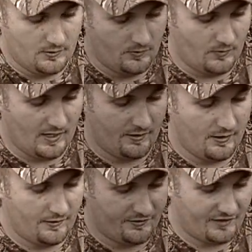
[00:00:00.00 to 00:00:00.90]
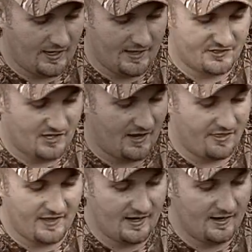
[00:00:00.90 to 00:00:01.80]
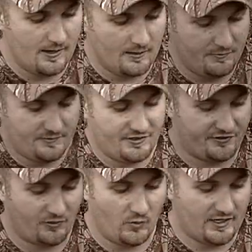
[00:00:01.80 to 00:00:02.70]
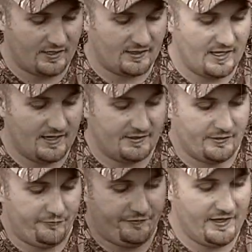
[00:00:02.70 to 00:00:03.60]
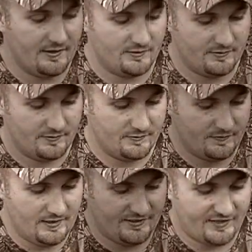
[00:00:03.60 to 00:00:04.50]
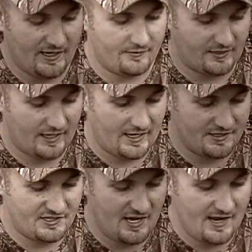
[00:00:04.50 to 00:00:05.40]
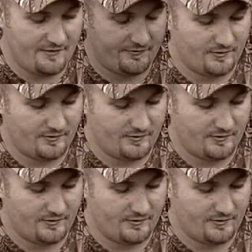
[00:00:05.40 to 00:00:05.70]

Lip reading: around the other side, and try to thin it up, just so we can get it to fit inside of a cane shaft.